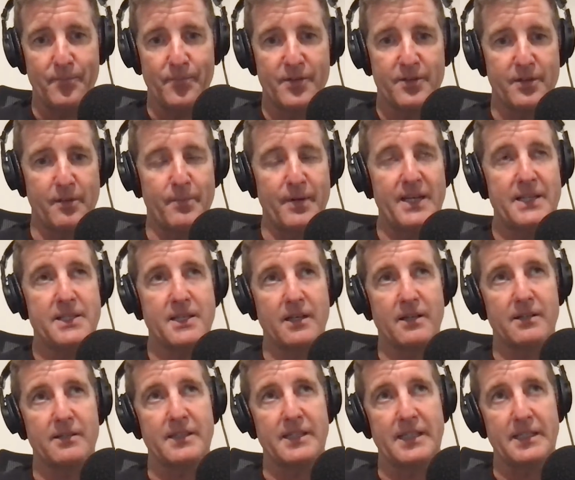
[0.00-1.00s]
So
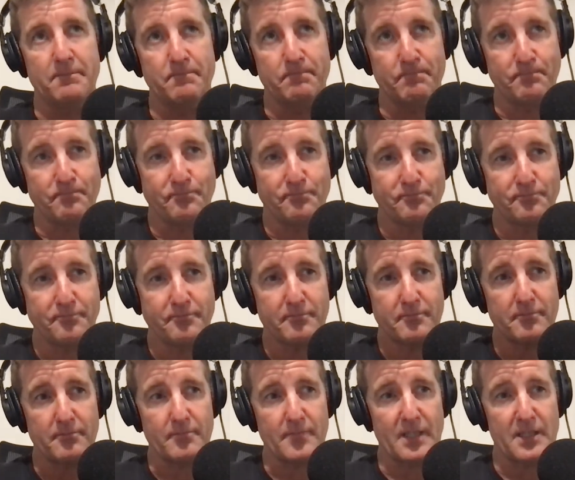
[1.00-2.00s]
basically
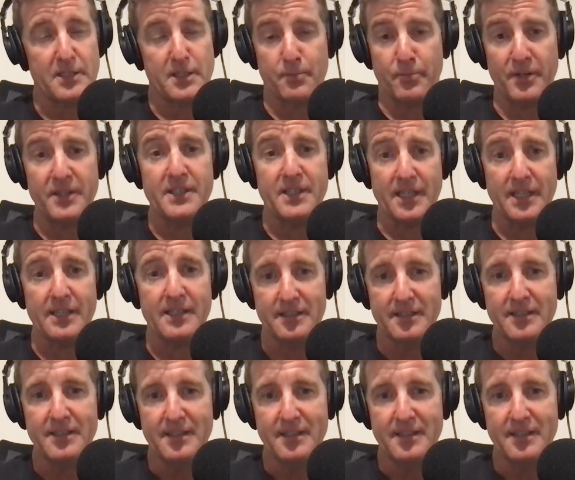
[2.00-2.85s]
sprinting